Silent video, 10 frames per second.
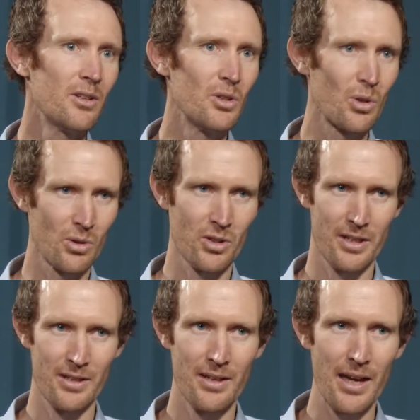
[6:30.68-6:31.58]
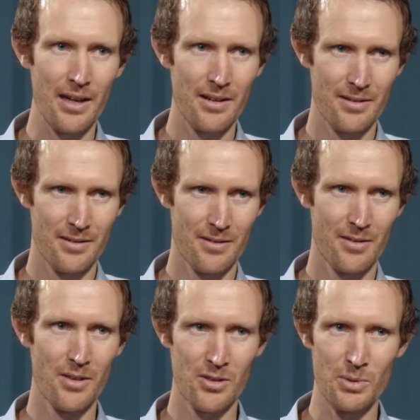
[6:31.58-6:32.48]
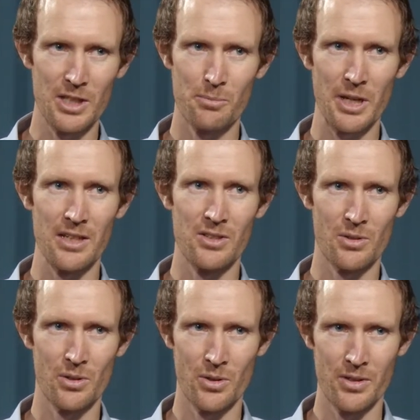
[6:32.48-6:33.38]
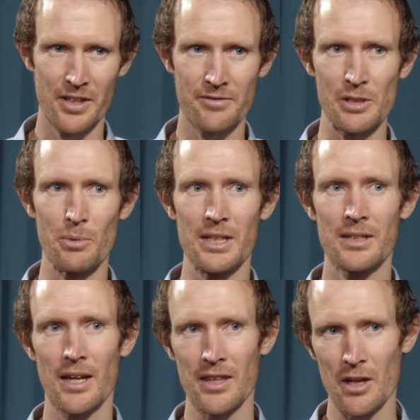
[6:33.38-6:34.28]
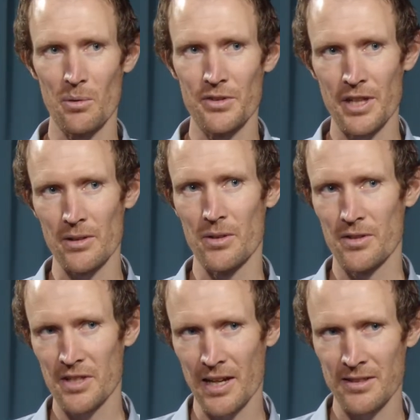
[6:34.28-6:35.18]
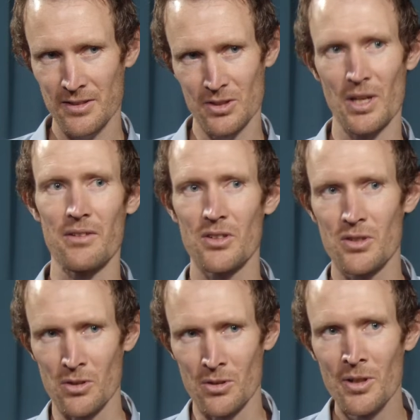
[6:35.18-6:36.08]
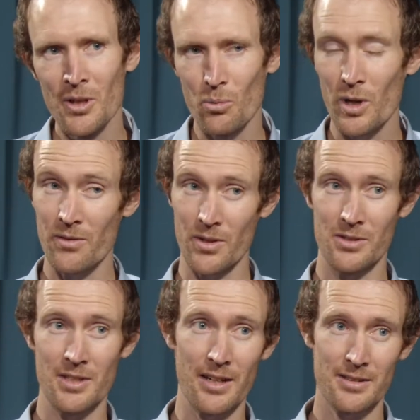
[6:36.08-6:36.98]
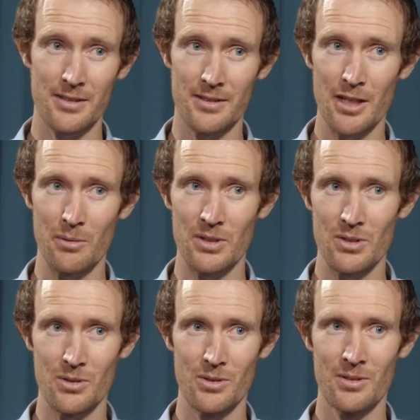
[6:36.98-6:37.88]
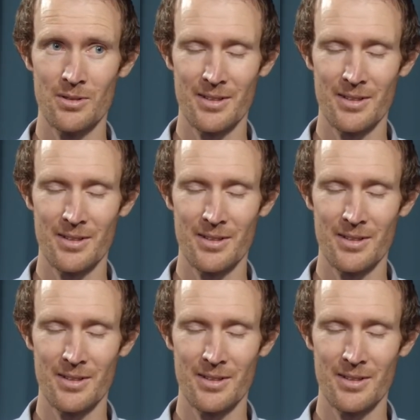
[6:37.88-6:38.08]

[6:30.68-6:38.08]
you're looking at this week's page on Learn every week, and that will tell you the tasks you have to do. One of those tasks is coming to